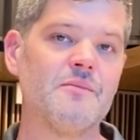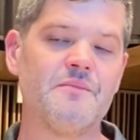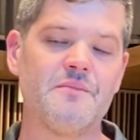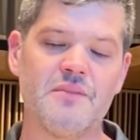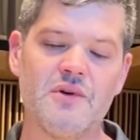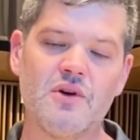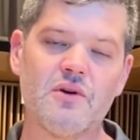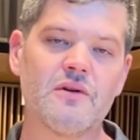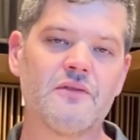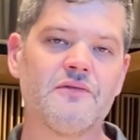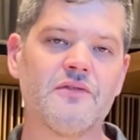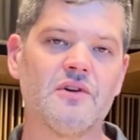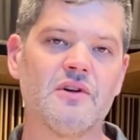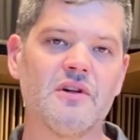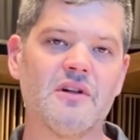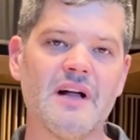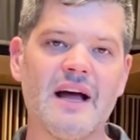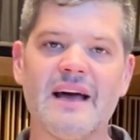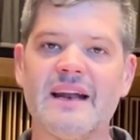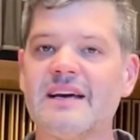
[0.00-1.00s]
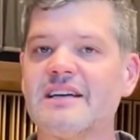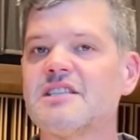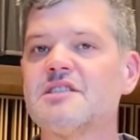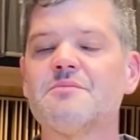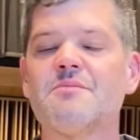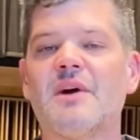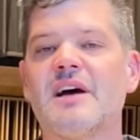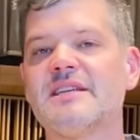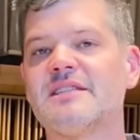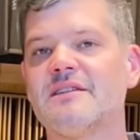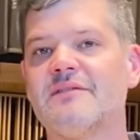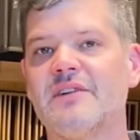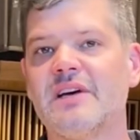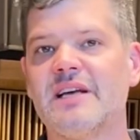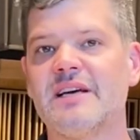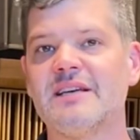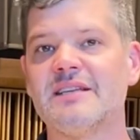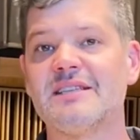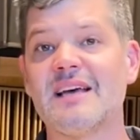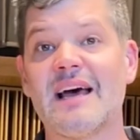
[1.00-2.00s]
beautiful and expressive it
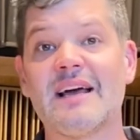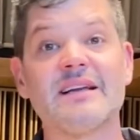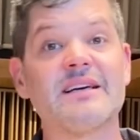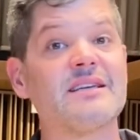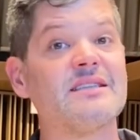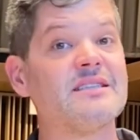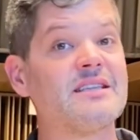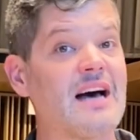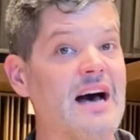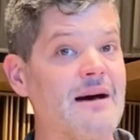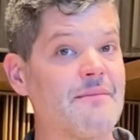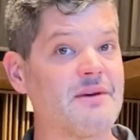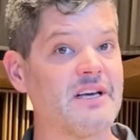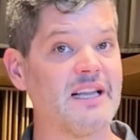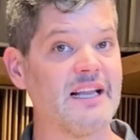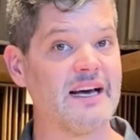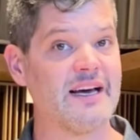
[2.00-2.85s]
is and cantabile